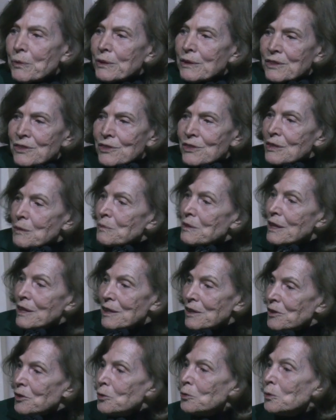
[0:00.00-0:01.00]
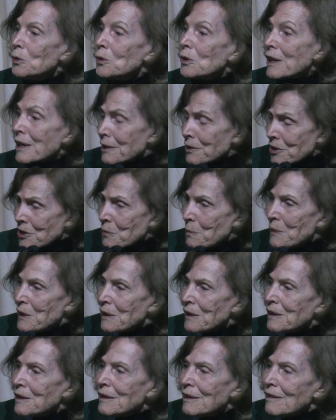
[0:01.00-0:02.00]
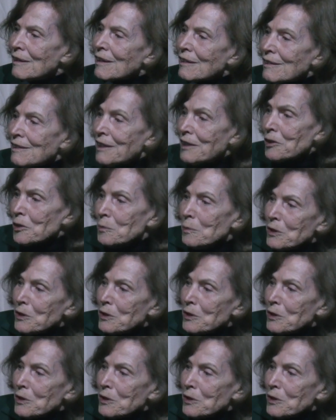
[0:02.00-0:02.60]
I hope that someday you will get to be